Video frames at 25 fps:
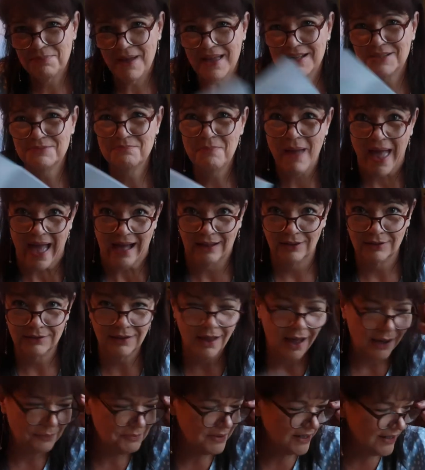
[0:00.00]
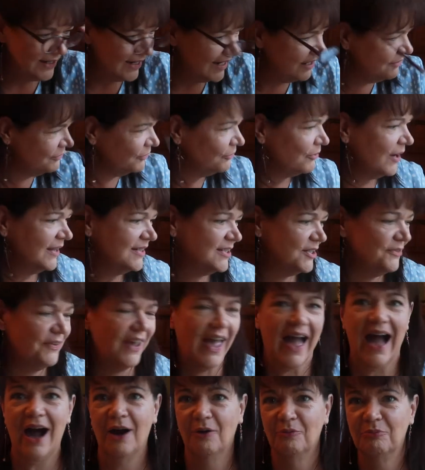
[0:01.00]
best Mel. I'm going to leave the rest of it
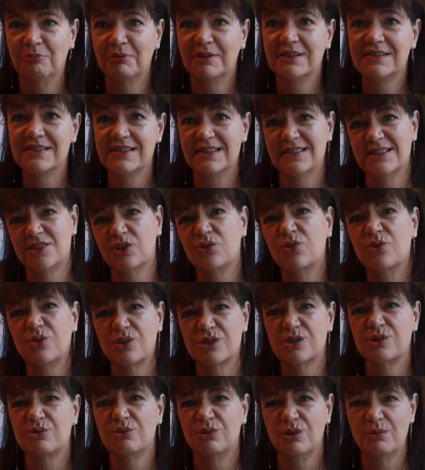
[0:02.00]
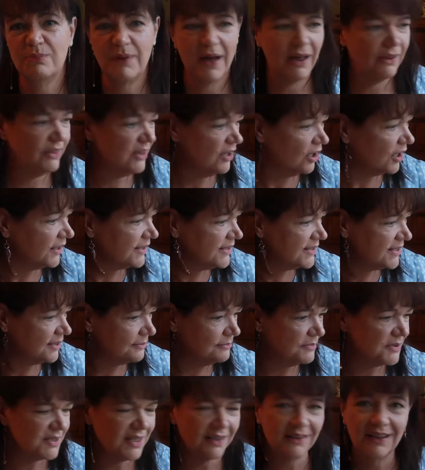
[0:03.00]
out because it talks all about the
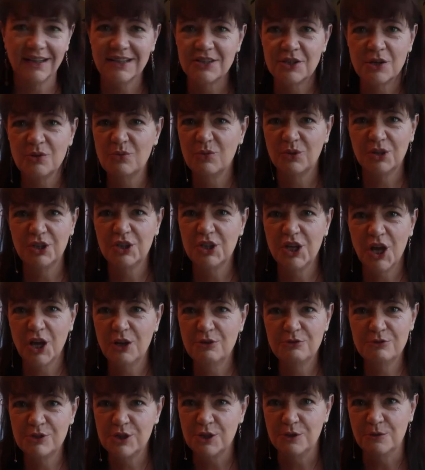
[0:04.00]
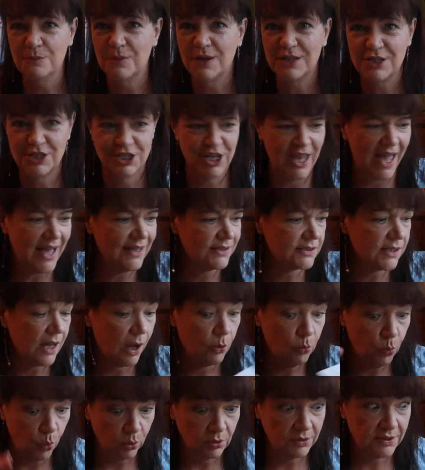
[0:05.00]
items. I don't want to know too much yet. I
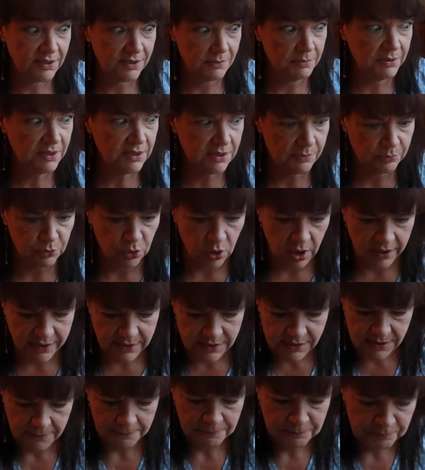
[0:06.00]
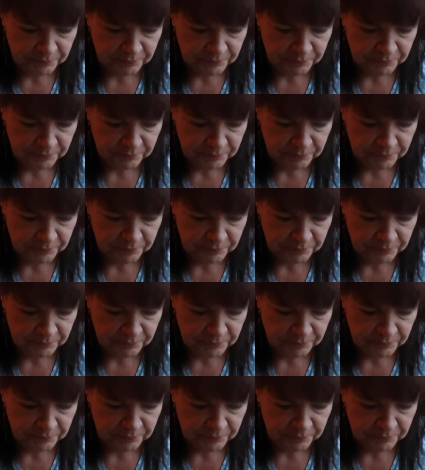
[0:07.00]
want to be surprised.